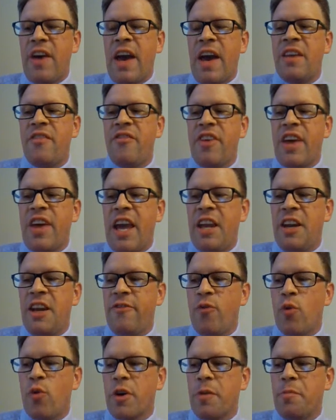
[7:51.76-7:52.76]

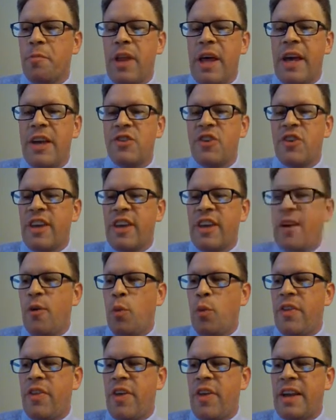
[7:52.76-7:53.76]
advocated for replacing it
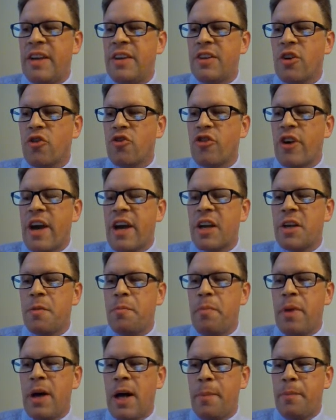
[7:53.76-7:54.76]
with a
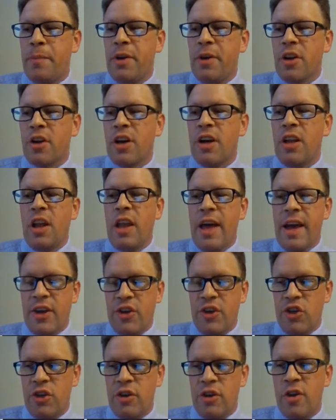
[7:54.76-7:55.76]
direct popular
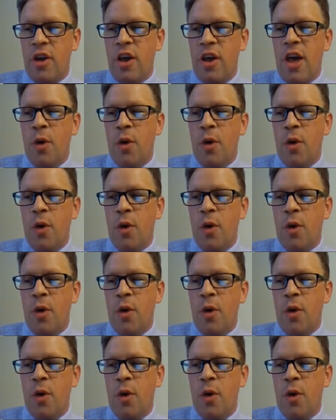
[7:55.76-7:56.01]
election,